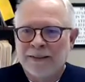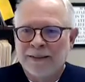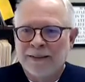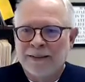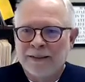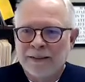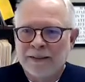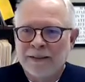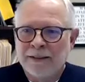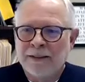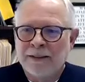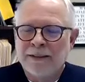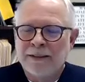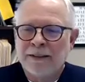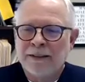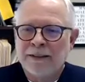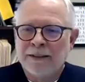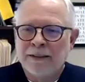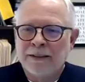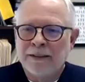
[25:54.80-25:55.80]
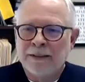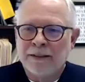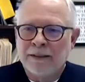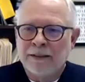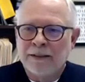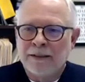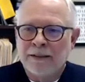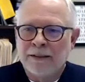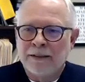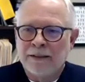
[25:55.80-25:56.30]

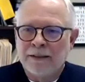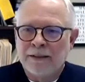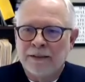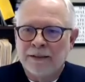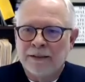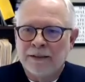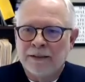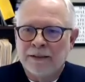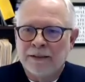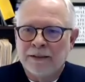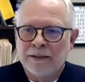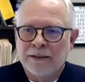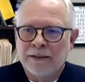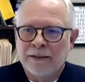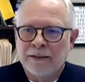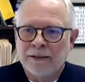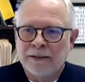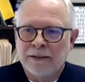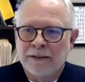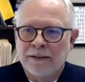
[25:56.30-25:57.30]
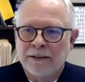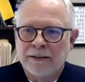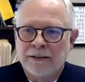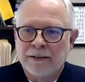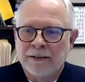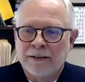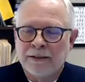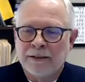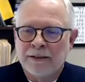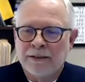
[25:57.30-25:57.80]

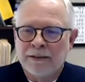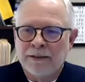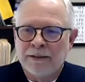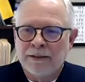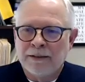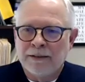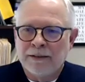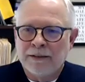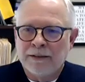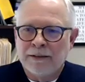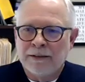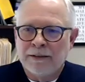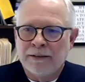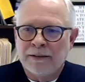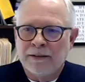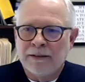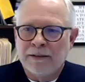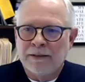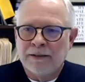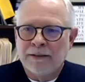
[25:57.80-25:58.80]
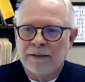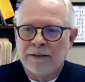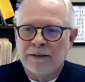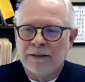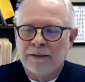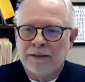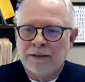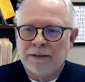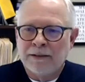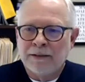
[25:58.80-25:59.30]

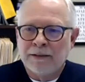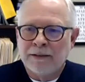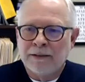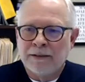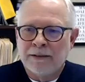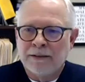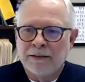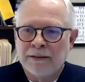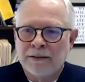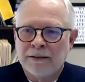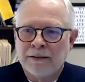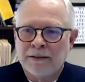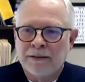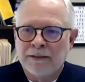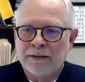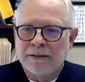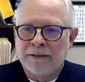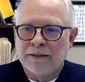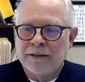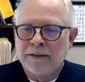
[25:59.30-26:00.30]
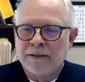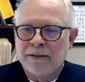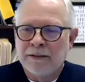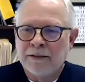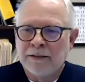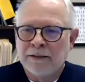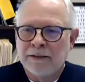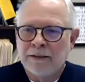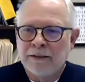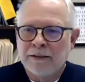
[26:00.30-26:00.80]

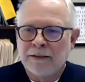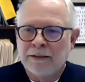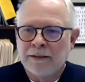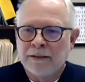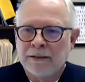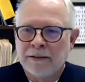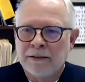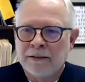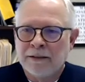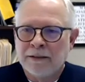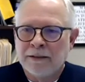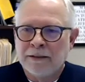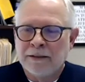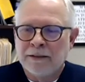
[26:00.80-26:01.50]
(silent)